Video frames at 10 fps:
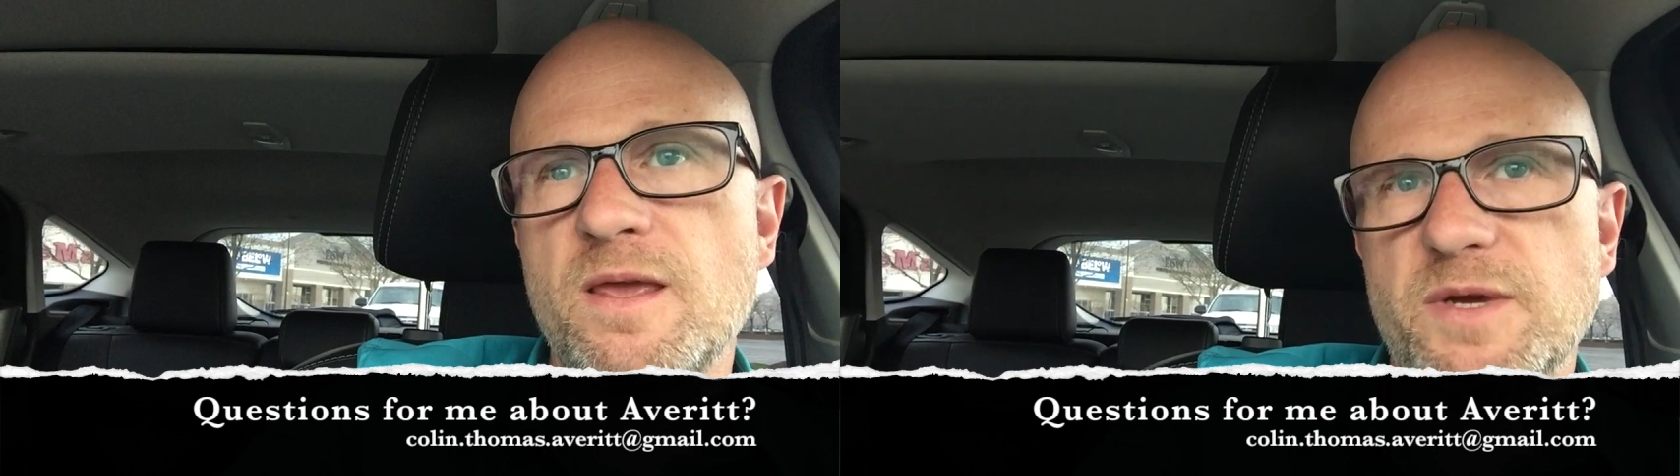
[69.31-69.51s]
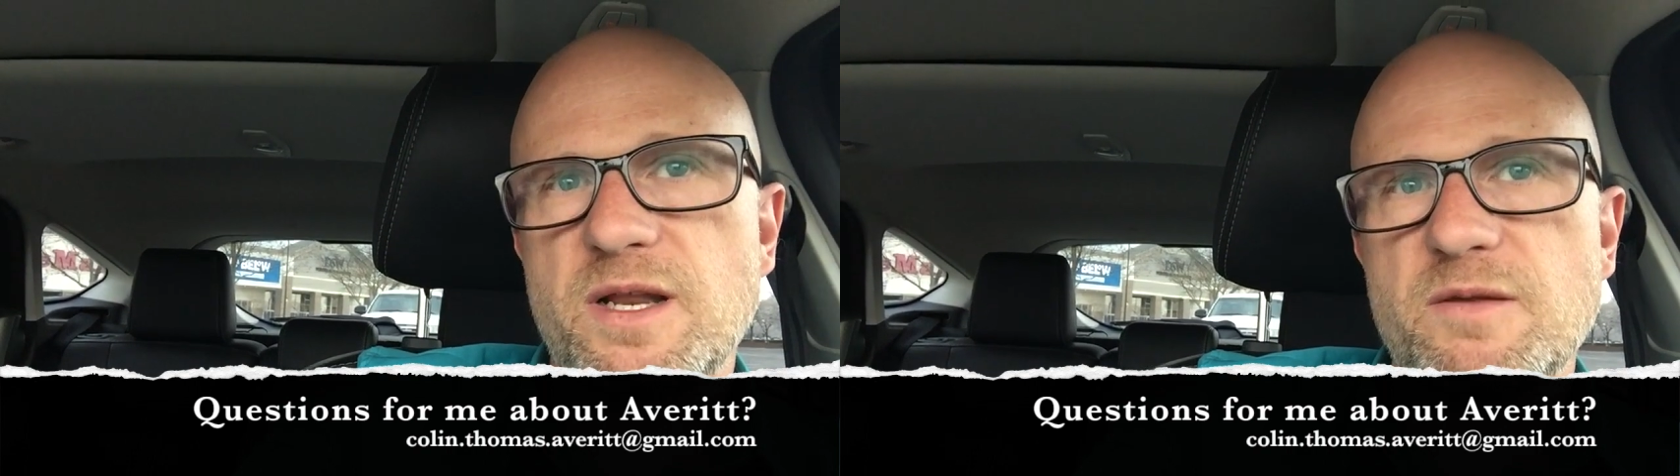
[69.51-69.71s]

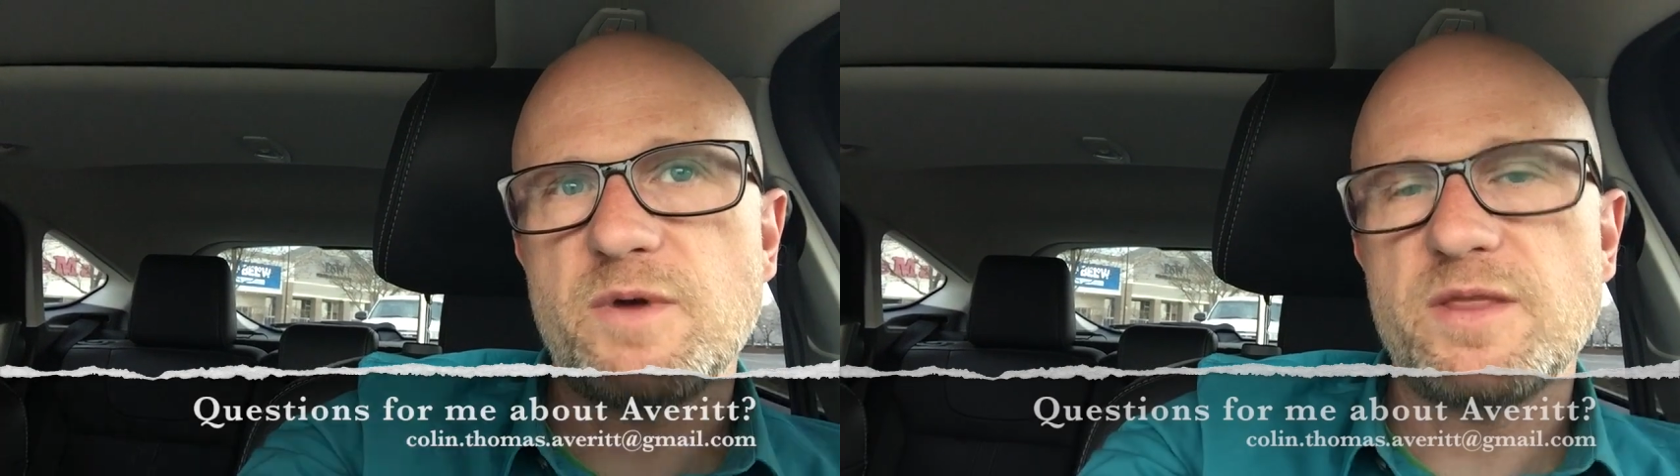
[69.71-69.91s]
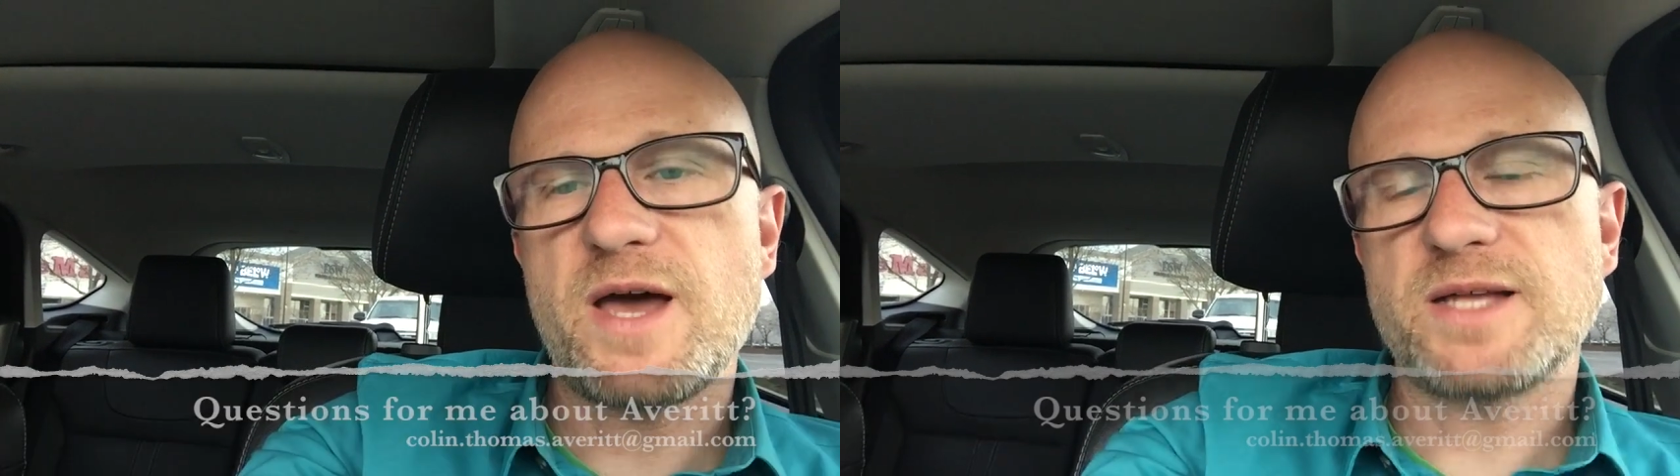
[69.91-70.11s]
But
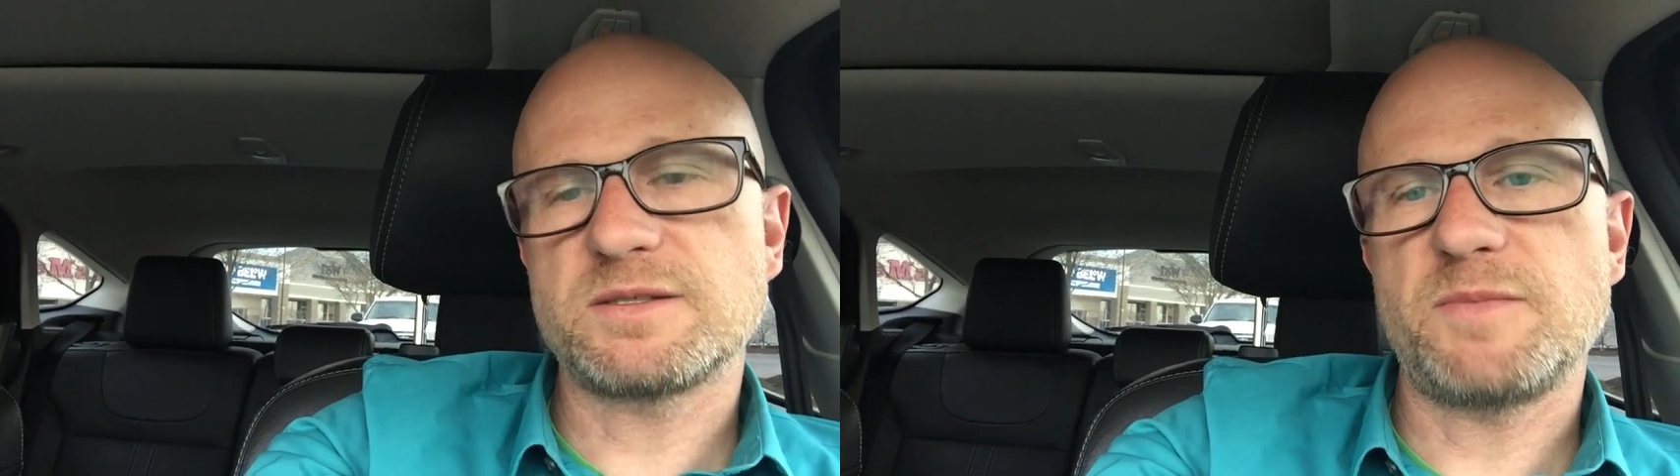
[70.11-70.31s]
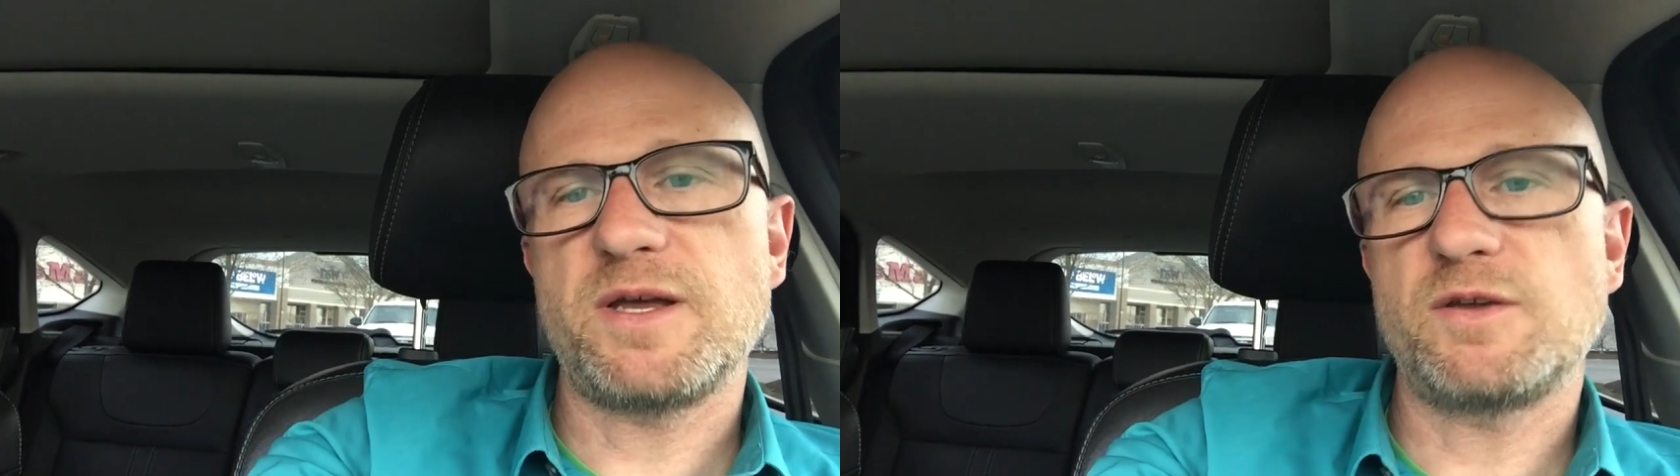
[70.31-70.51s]
anyway, that's my